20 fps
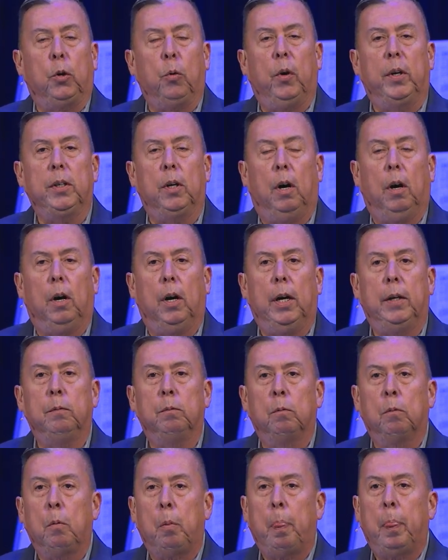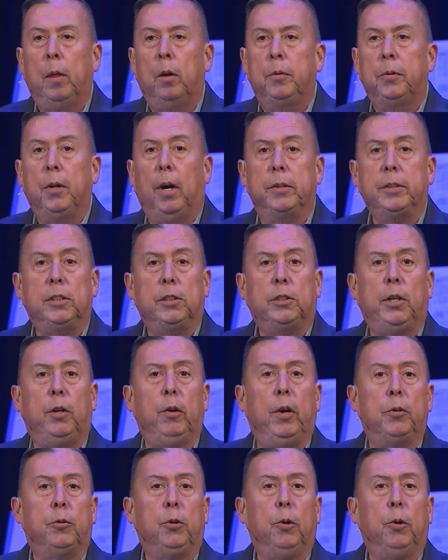going on, not just here at